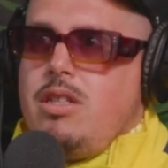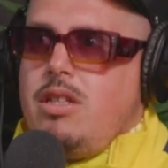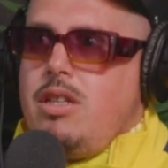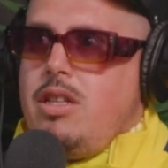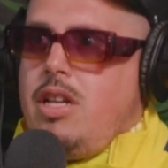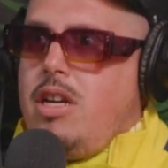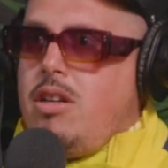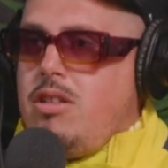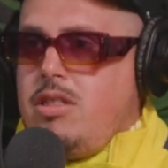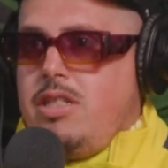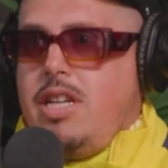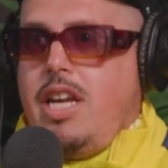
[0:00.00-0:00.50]

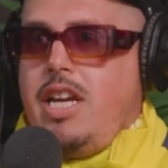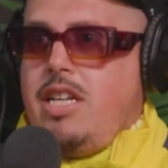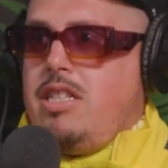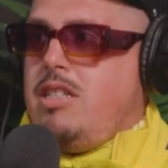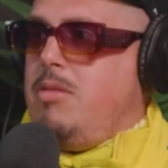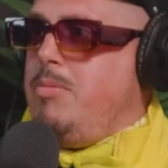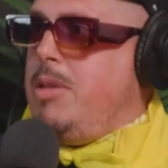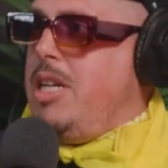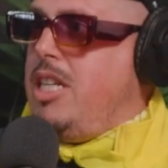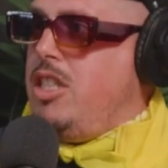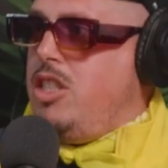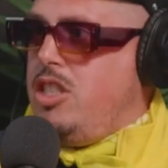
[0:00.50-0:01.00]
there's days
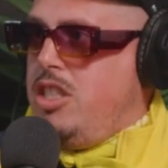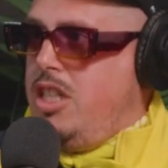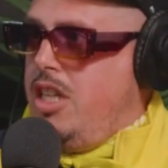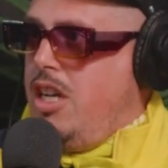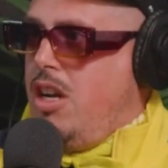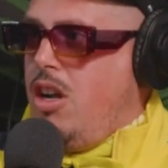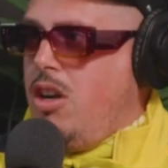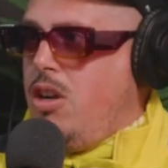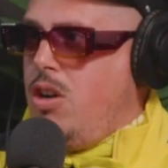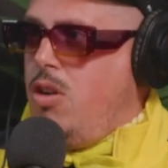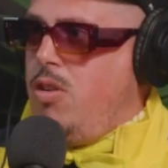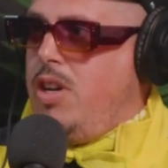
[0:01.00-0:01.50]
I'm like, shit,
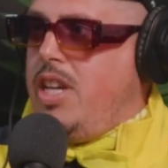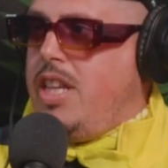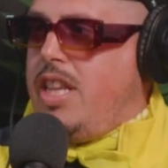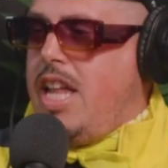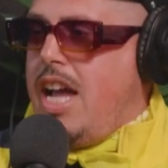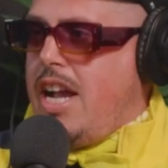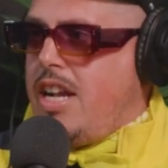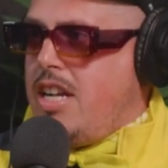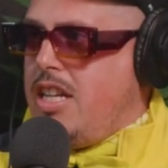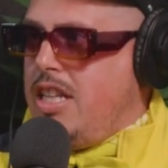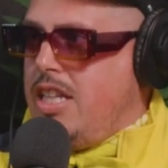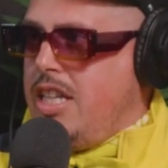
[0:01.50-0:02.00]
I'll go get
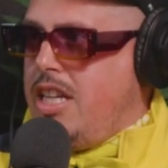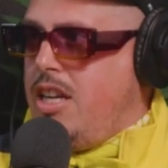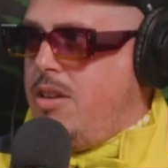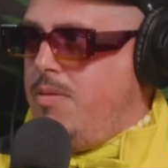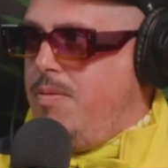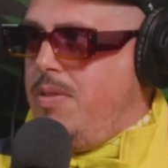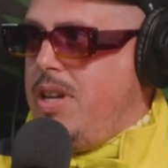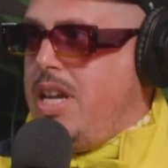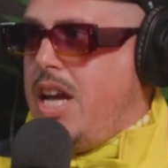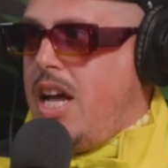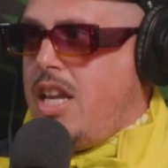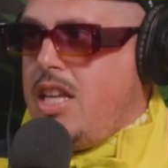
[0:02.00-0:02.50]
that cleaning fee.